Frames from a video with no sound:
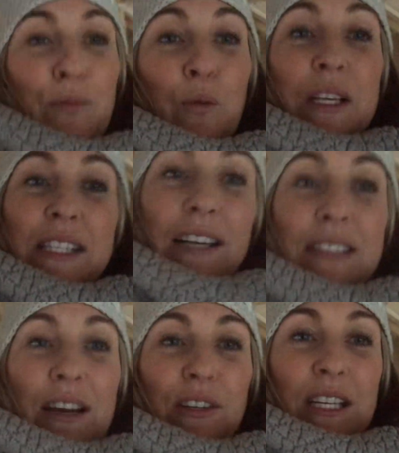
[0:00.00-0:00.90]
we sat
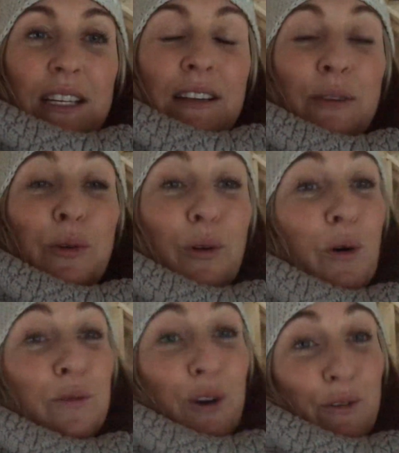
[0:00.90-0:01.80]
down and, well,
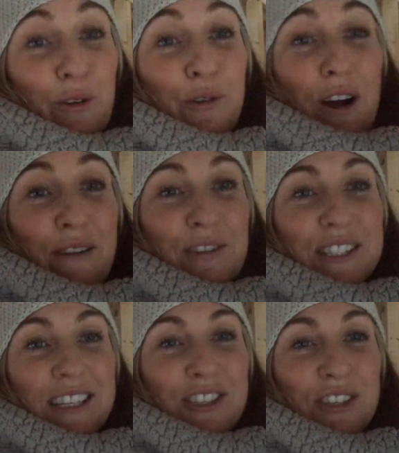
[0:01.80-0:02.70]
over a phone
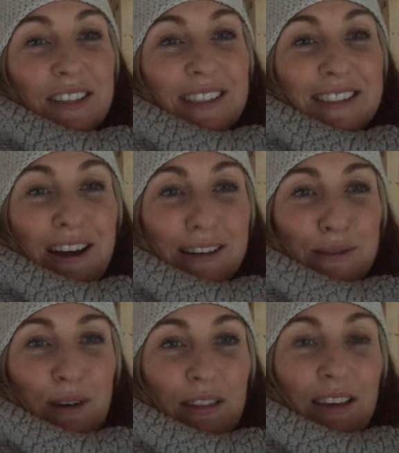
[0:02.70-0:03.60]
conversation and talked
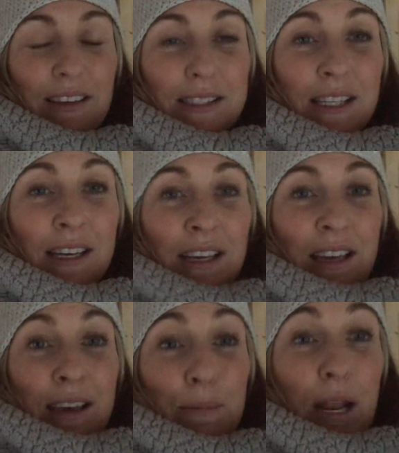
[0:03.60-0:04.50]
about things.
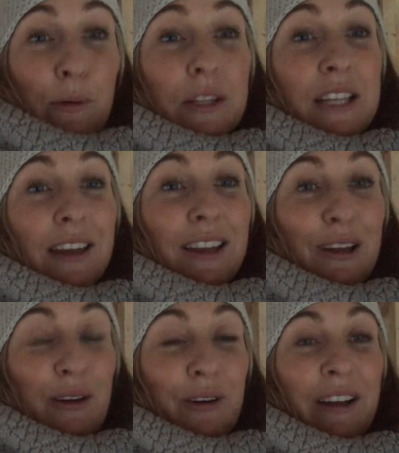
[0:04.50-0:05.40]
But I will tell
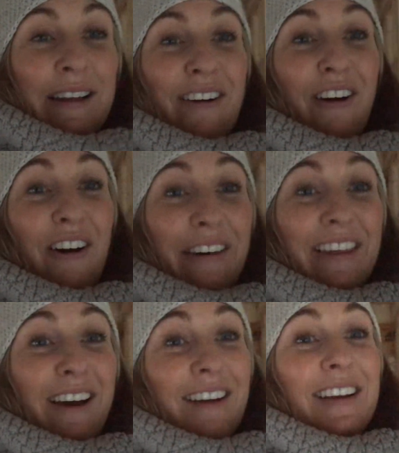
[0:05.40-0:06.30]
you, all
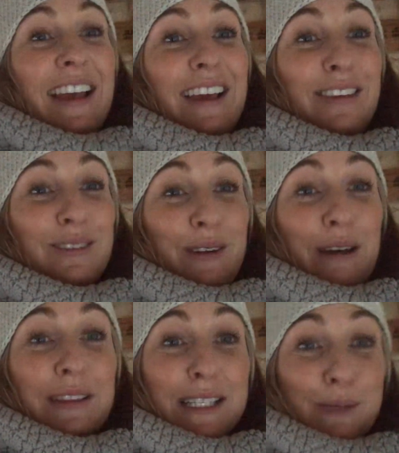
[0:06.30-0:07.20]
the heartache
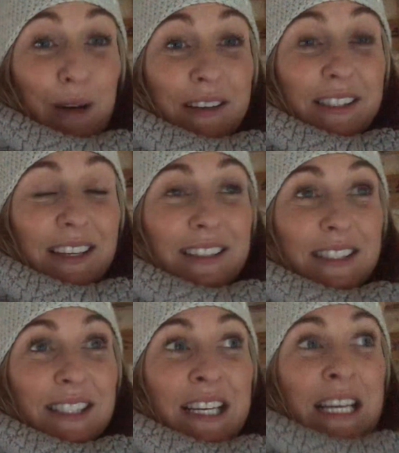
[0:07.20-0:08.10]
throughout this
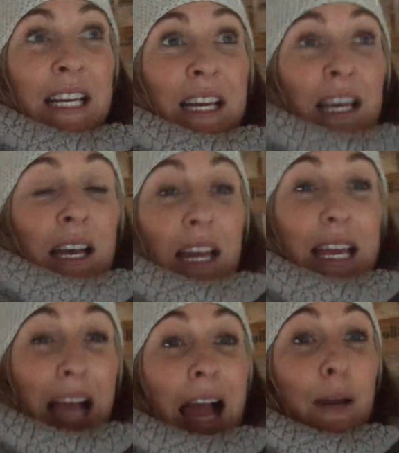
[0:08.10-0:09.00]
process,
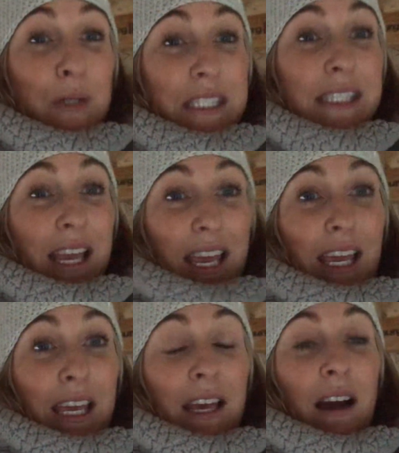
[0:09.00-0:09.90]
I would
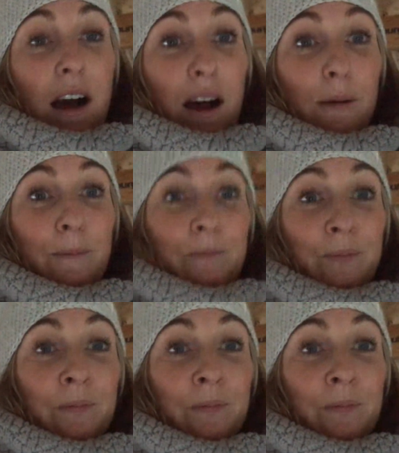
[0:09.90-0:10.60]
say the